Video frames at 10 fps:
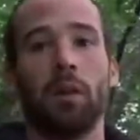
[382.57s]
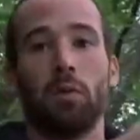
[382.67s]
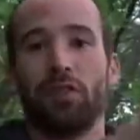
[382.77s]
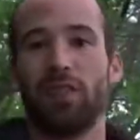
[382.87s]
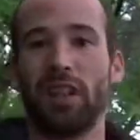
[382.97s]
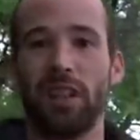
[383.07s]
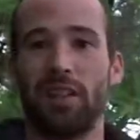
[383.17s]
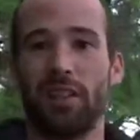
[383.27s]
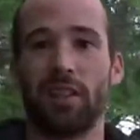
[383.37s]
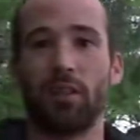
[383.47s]
Wasn't
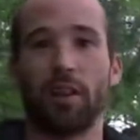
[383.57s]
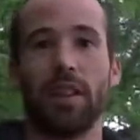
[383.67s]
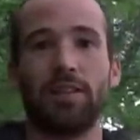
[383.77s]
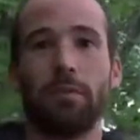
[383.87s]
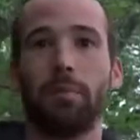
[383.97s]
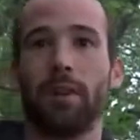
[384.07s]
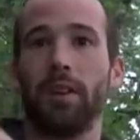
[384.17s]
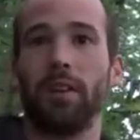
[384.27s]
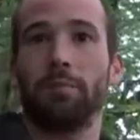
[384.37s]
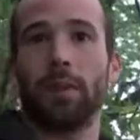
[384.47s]
anything crazy
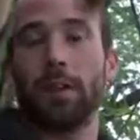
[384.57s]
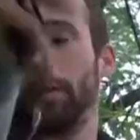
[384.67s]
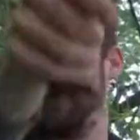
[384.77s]
big, but